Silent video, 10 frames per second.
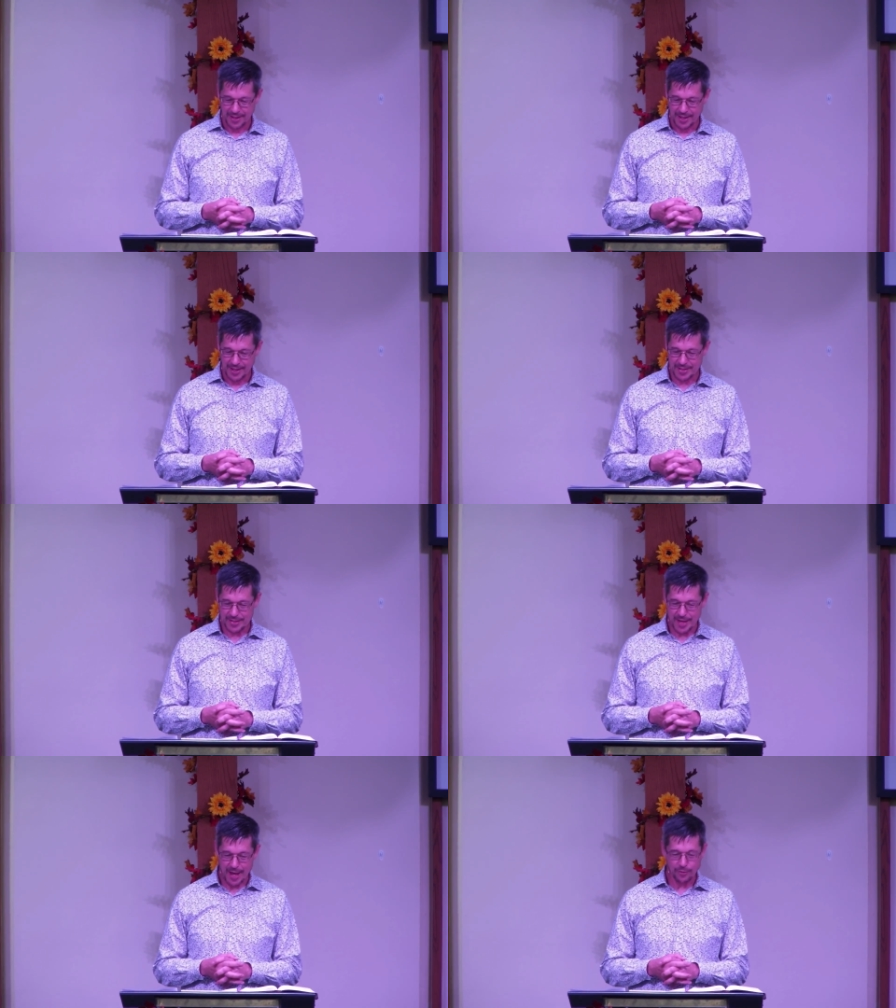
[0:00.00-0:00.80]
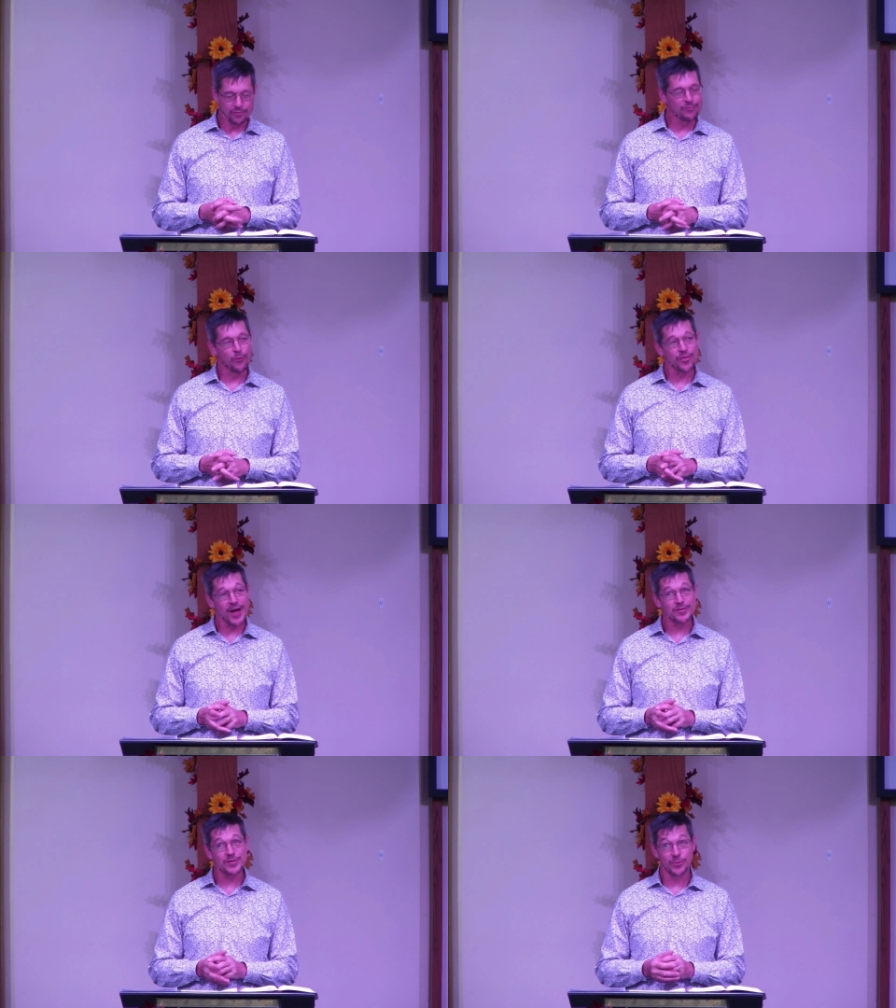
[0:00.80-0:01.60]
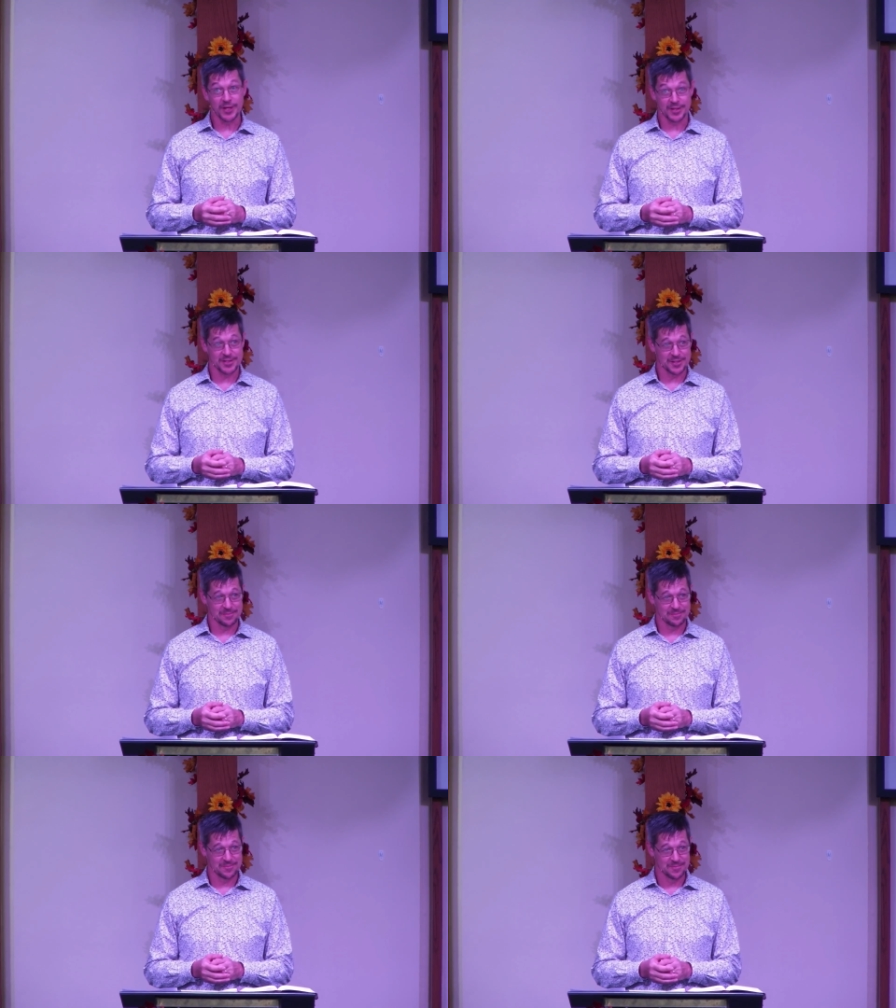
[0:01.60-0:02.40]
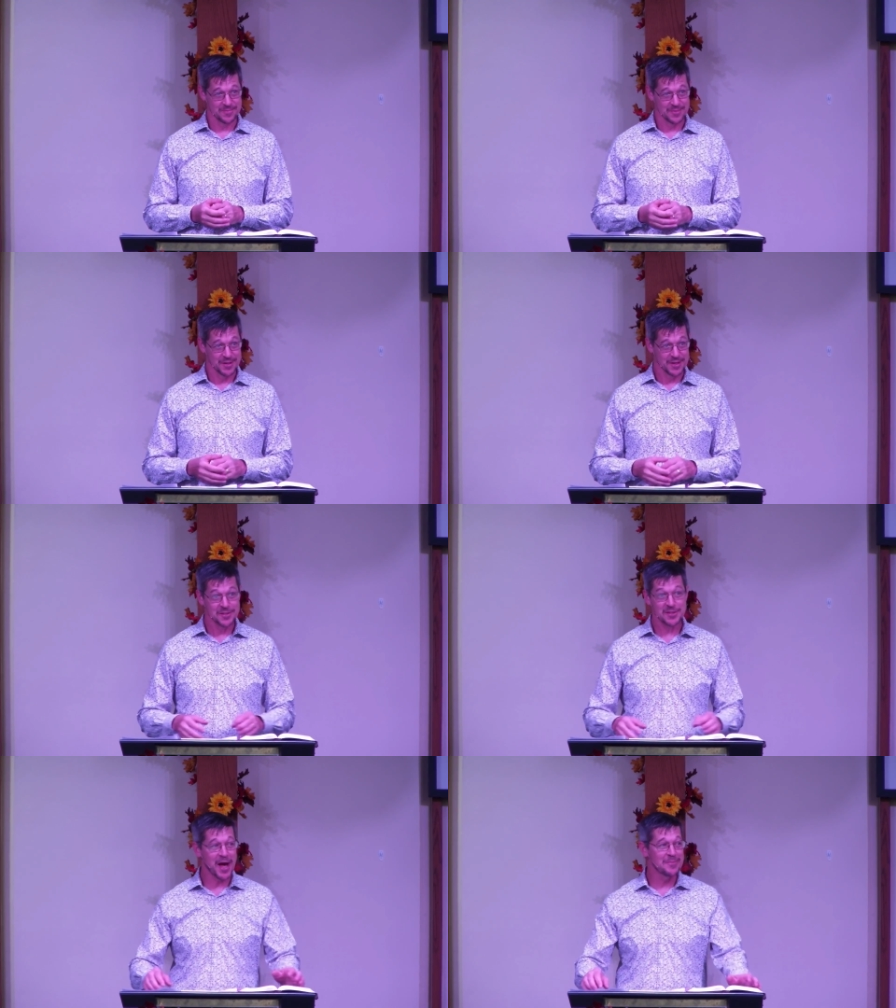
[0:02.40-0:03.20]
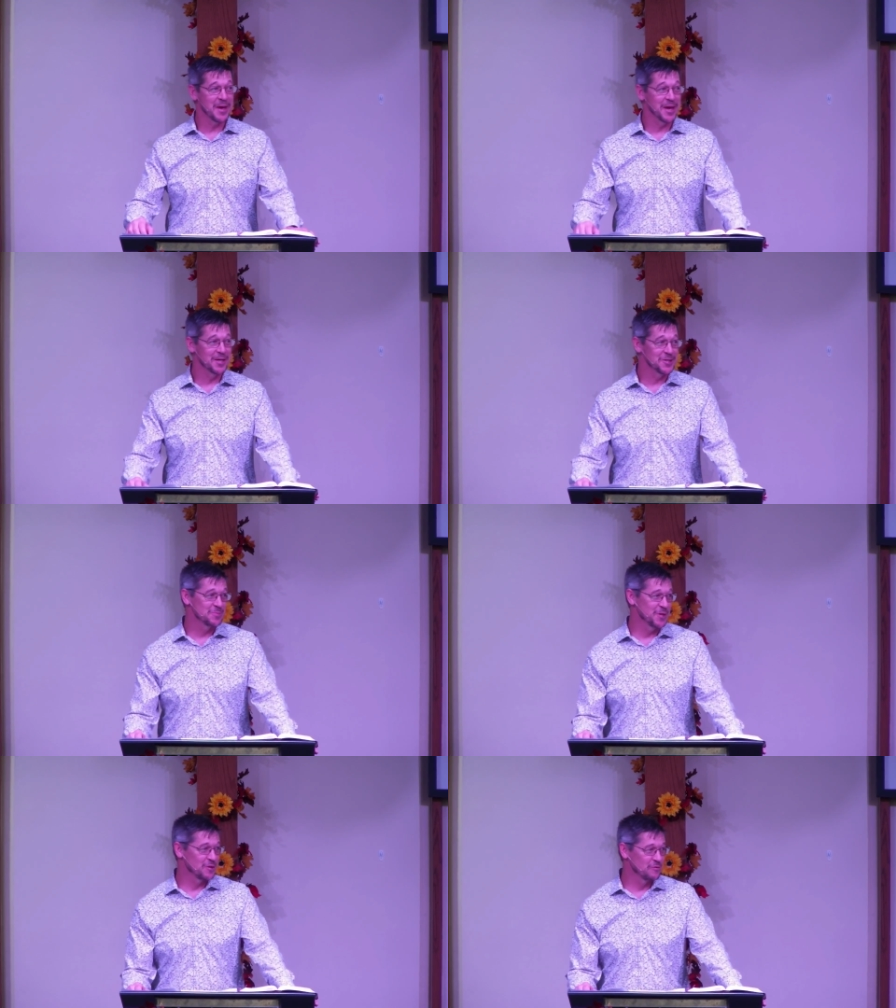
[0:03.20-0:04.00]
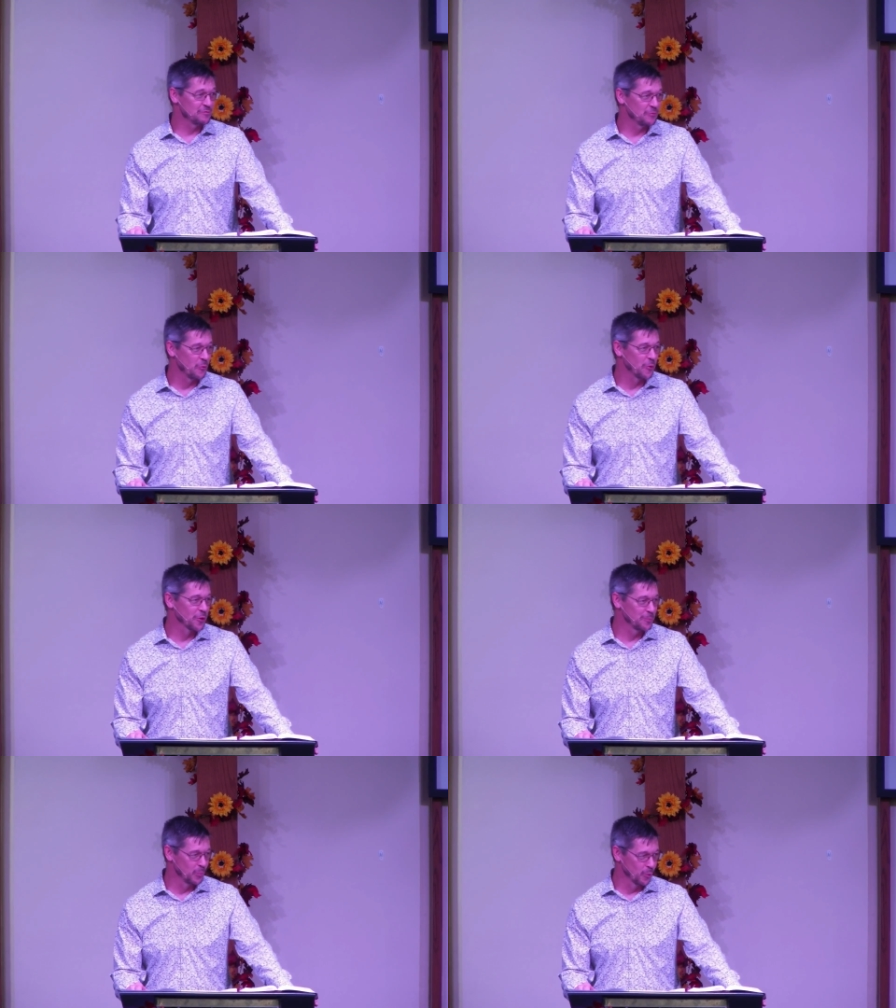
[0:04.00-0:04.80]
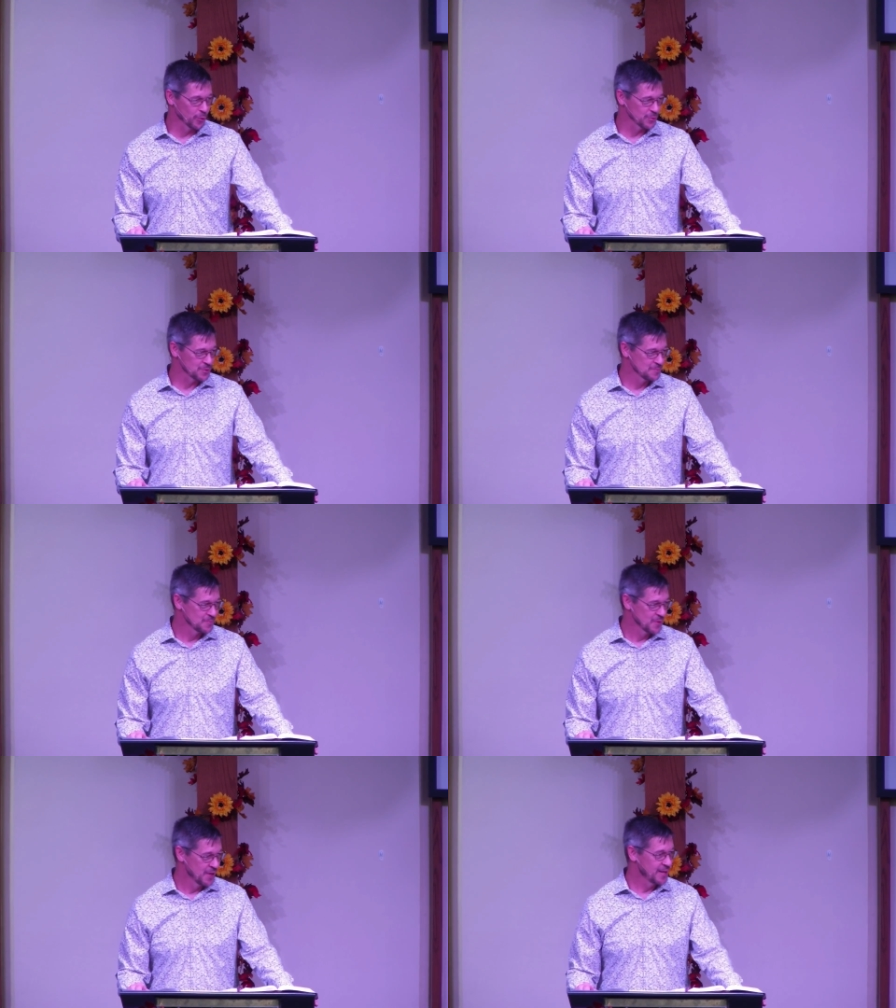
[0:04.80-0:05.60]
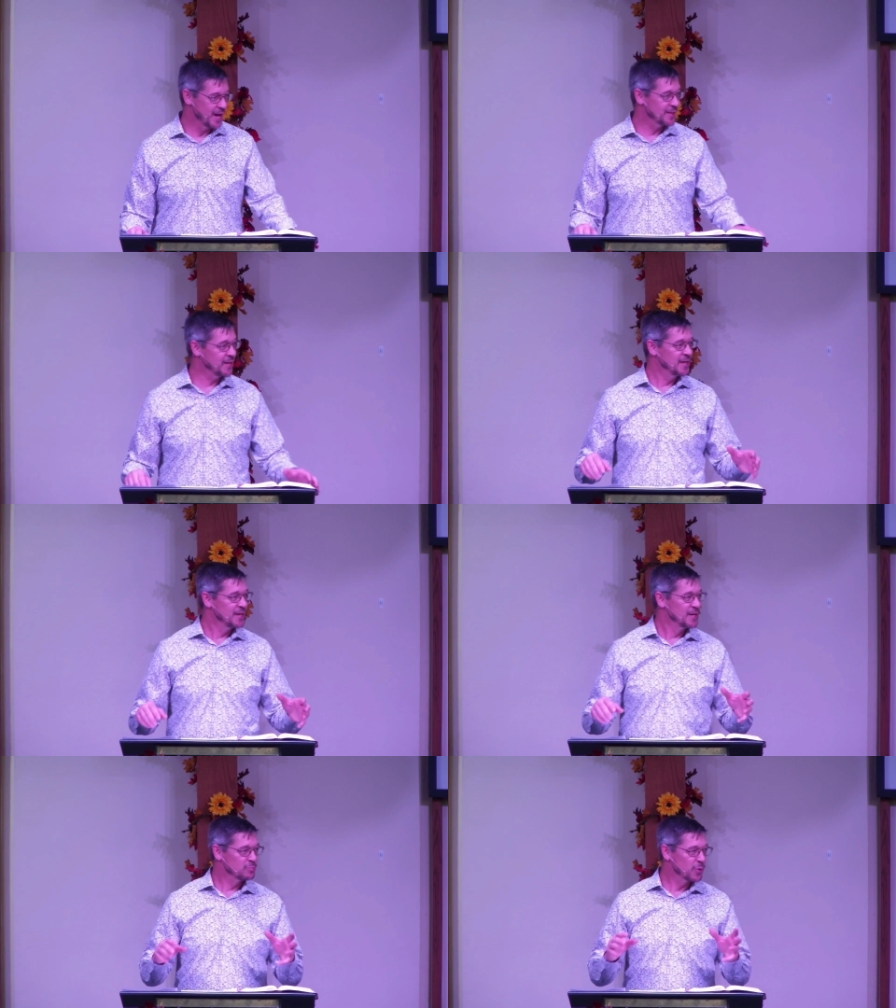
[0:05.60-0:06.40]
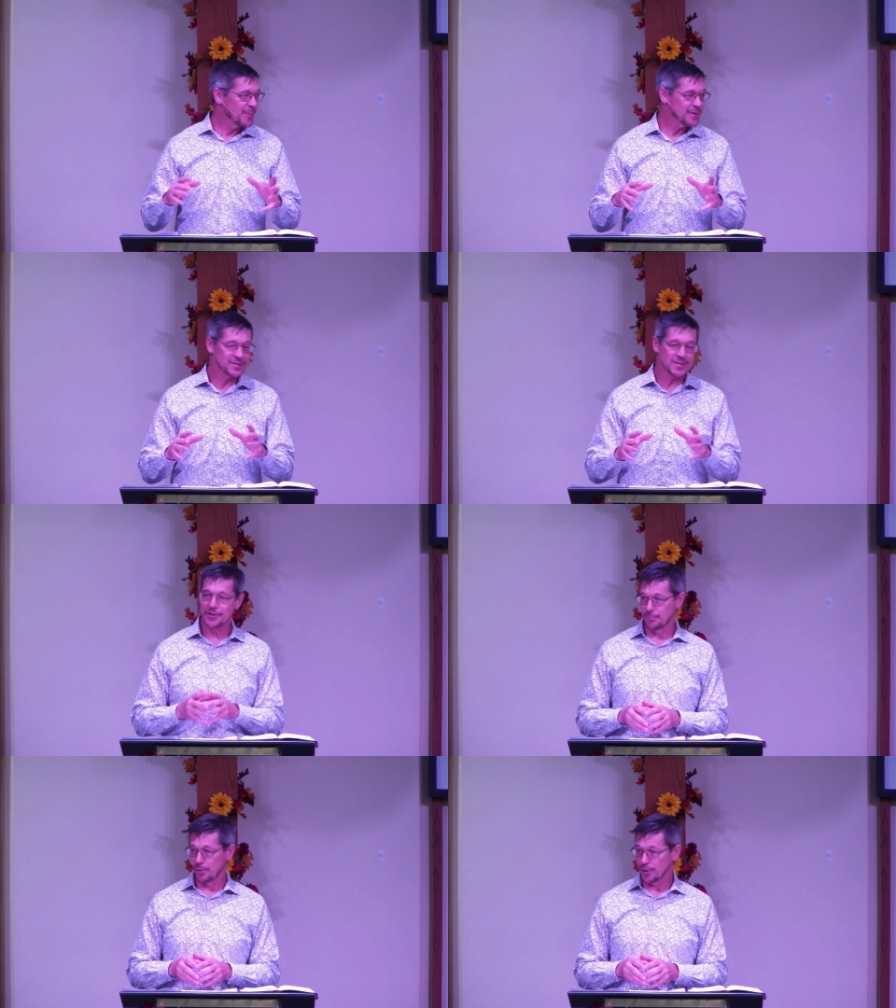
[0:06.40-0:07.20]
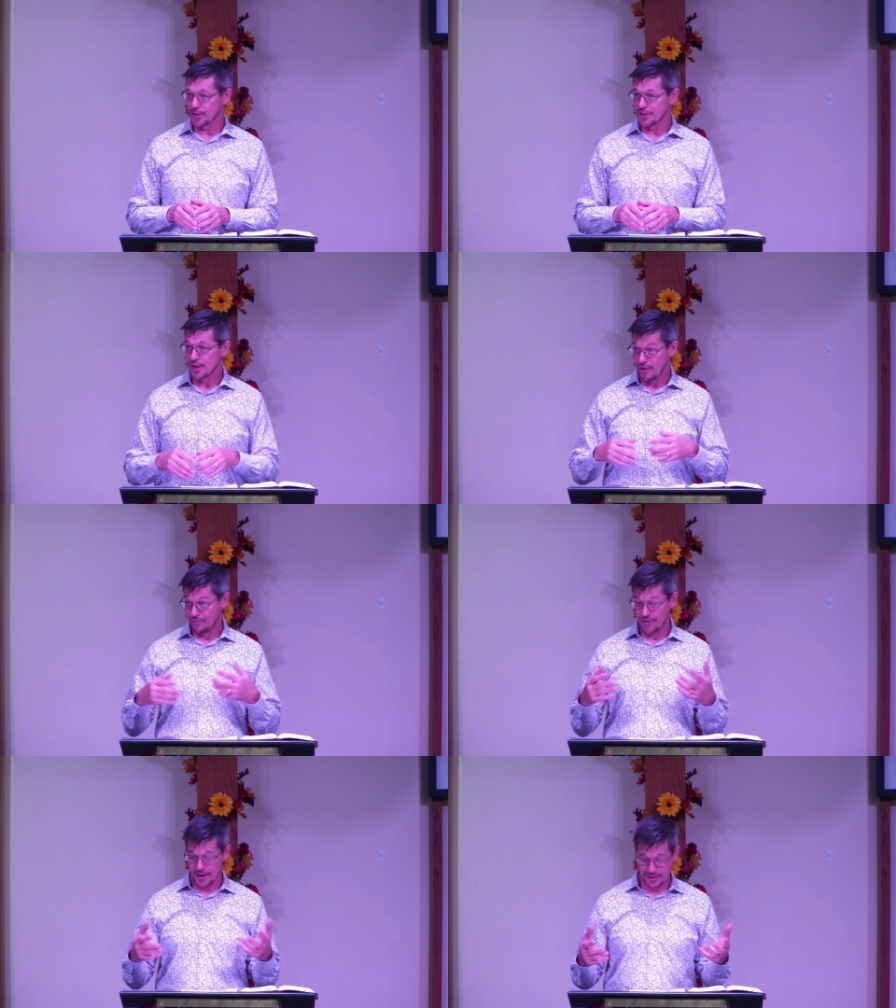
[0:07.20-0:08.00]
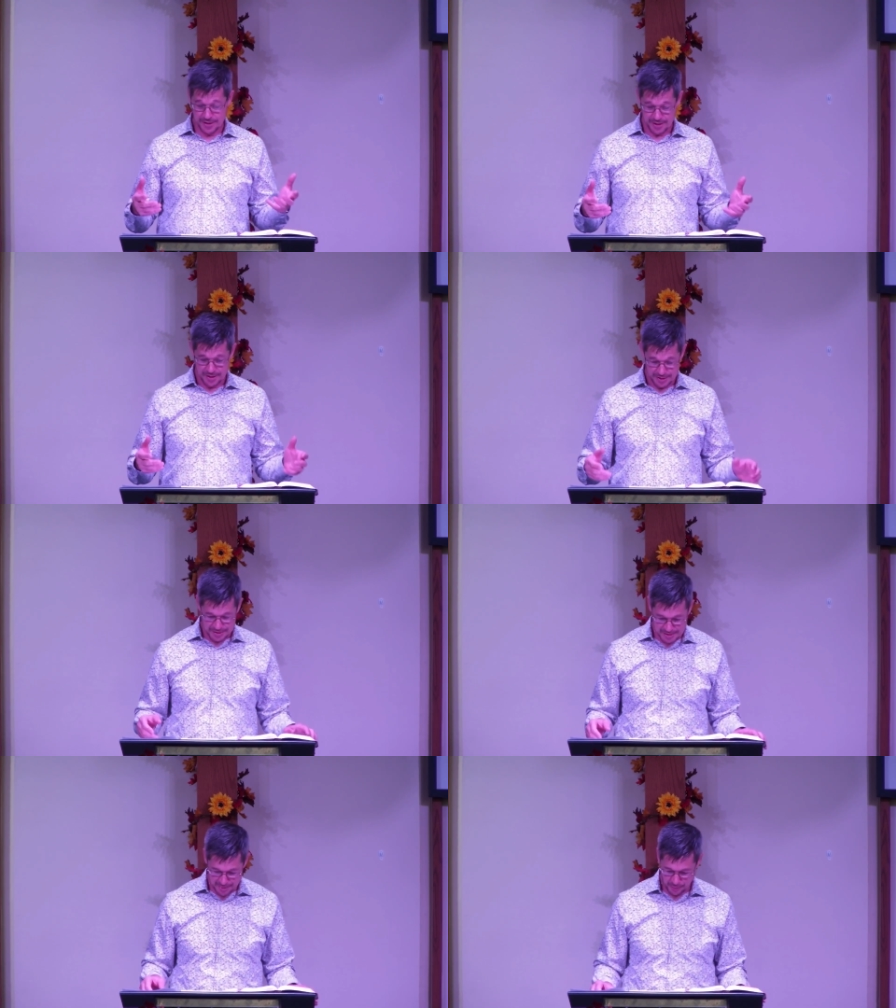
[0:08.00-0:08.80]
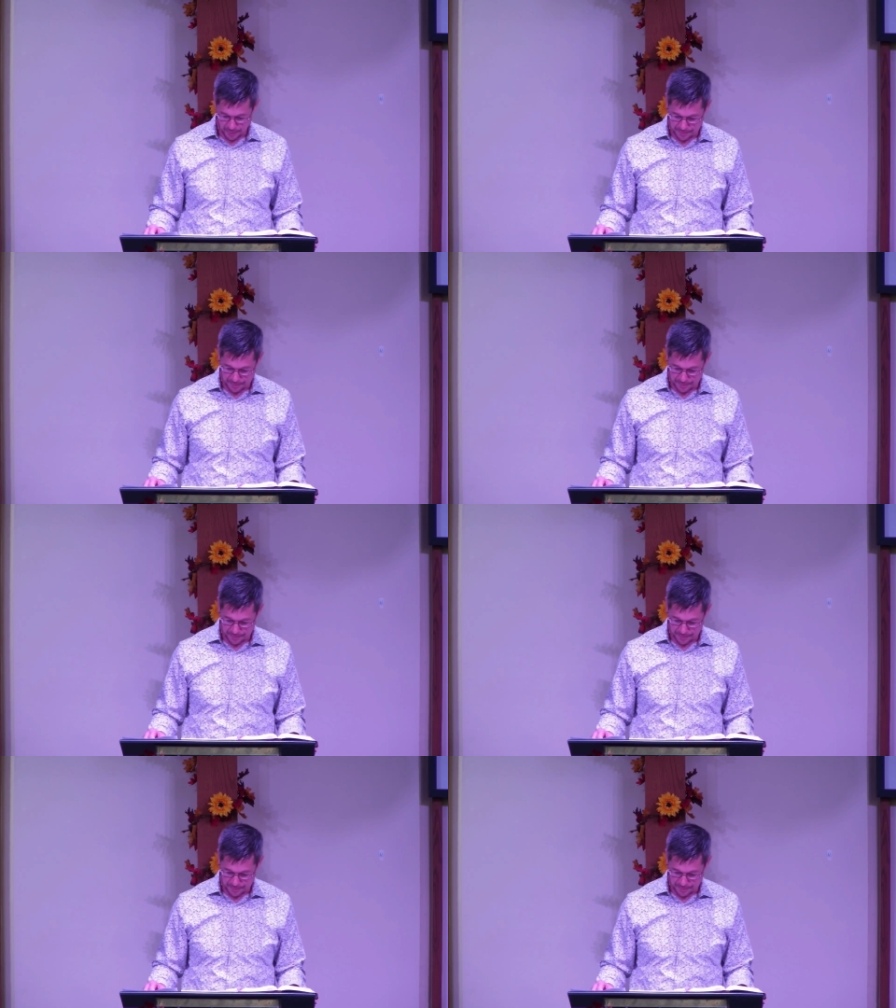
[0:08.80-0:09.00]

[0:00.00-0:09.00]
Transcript: It's entitled 4,000 Weeks Time Management for Mortals. Now, the premise of this book is very simple.